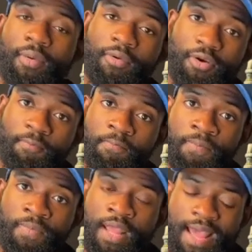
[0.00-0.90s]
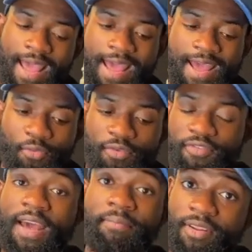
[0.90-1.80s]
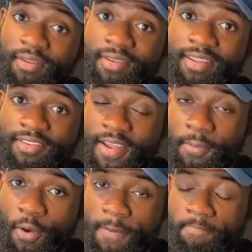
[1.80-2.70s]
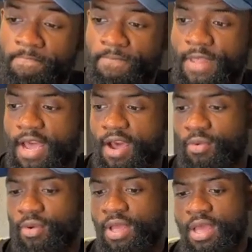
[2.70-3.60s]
ago, and we've kept it the same way. Now,